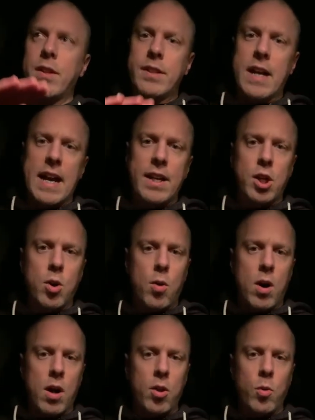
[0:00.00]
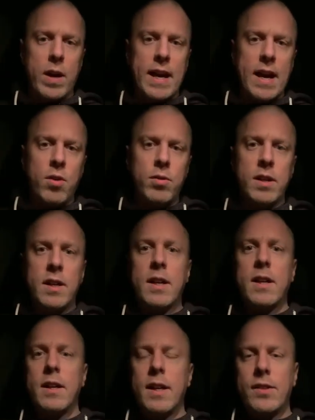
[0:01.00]
tide to go all the way out,
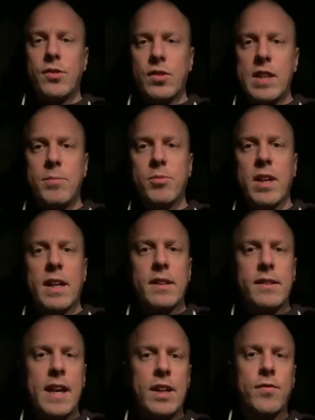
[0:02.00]
it seems like it takes